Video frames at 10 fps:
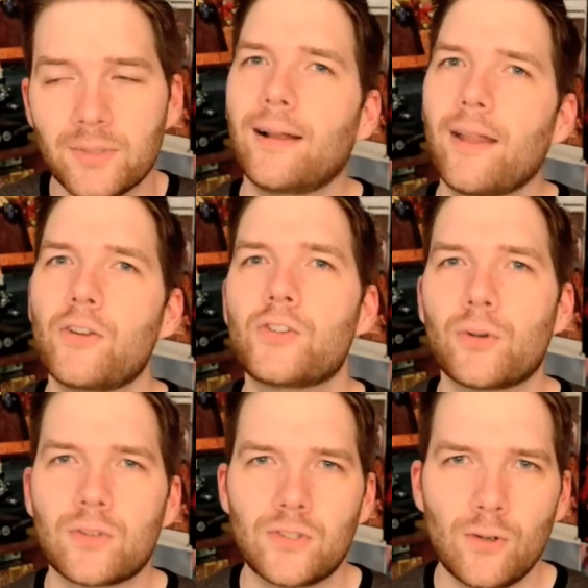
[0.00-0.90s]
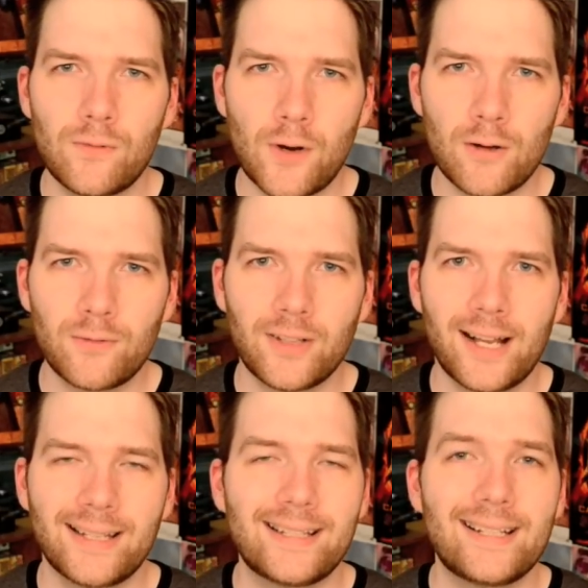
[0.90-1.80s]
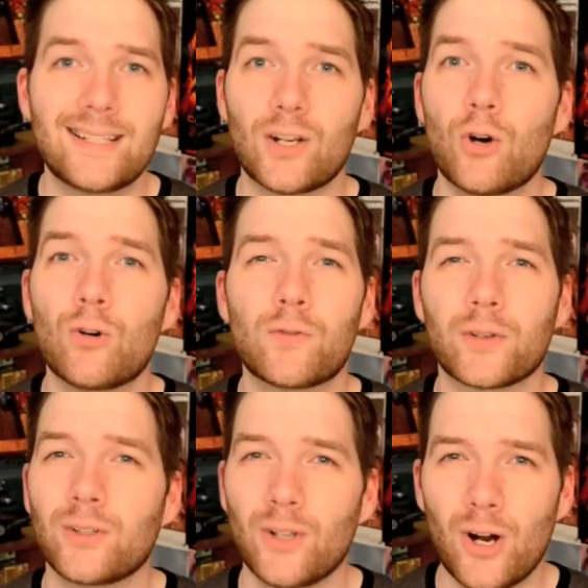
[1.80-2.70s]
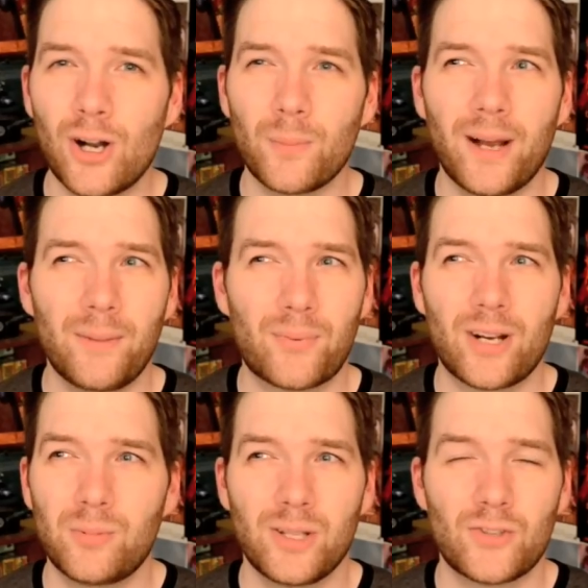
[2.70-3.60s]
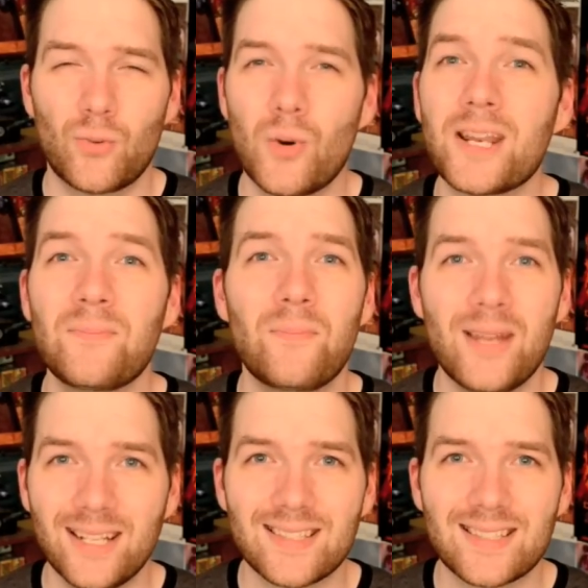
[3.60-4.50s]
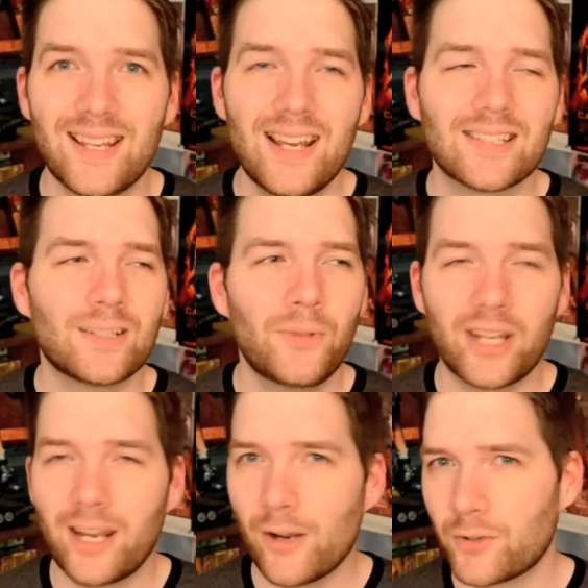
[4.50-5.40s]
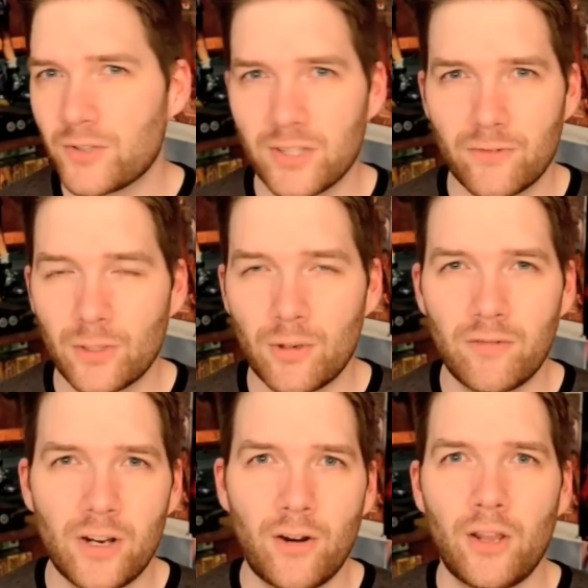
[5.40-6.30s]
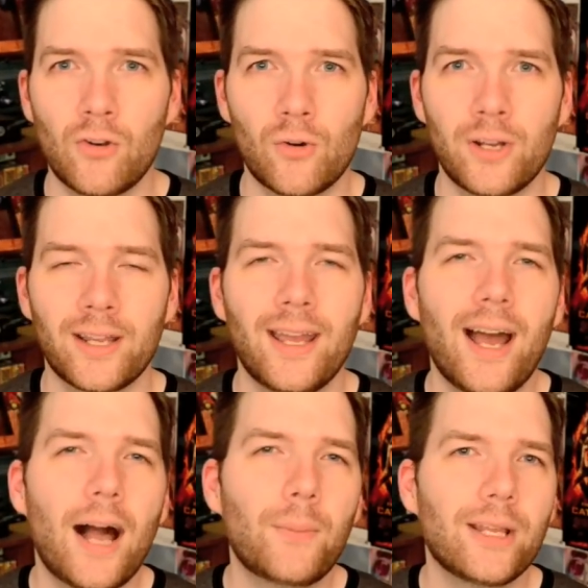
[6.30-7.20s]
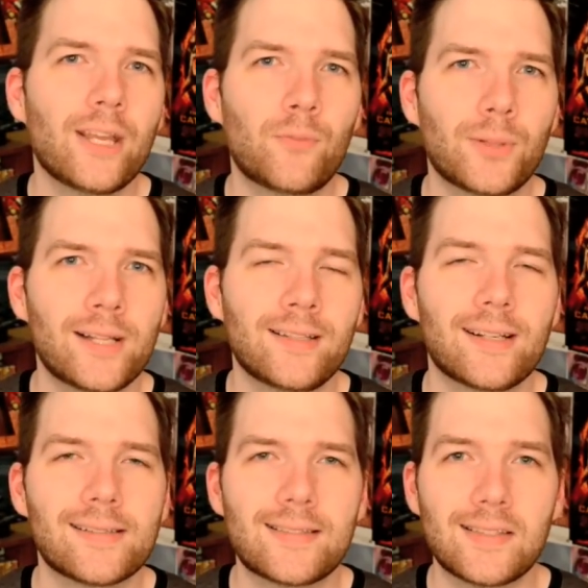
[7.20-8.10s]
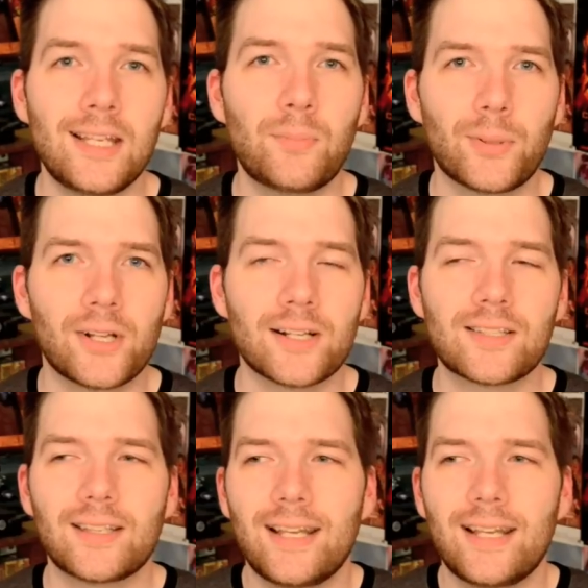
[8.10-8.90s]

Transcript: A lot of the jokes do fall flat. It is over long by probably 20 minutes. Some of the characters in the film are very annoying. I'm going to give Blended a C+. plus.